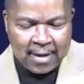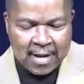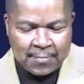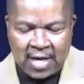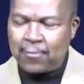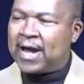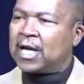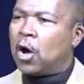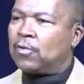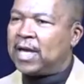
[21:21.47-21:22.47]
And I'm getting ready
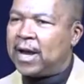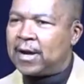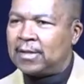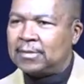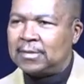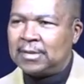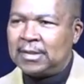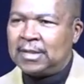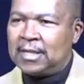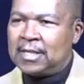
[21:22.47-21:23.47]
to go there.
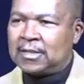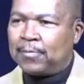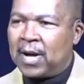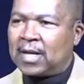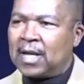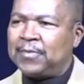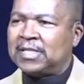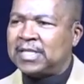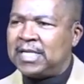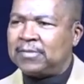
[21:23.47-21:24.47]
So buckle up
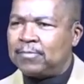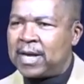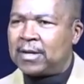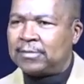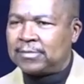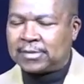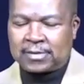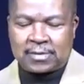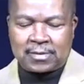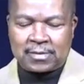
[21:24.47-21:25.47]
your seat
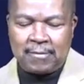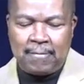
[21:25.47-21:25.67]
belts.